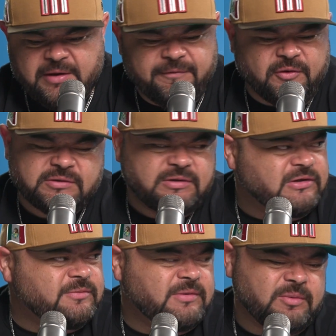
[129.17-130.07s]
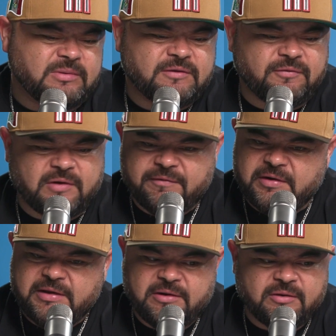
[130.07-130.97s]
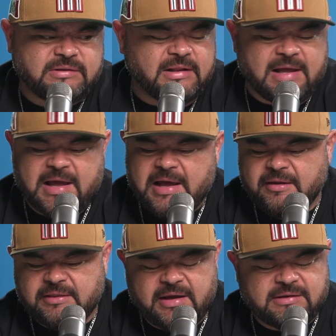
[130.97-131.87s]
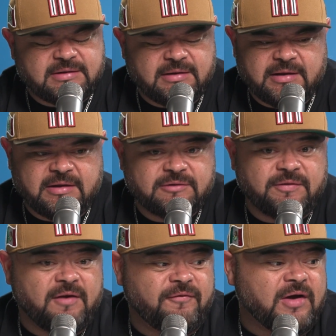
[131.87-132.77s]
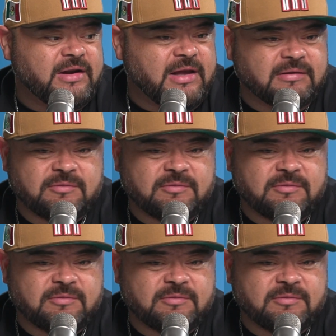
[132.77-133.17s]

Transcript: Of course, you know, he's been doing this forever, and he knows a lot of things, and he's very funny.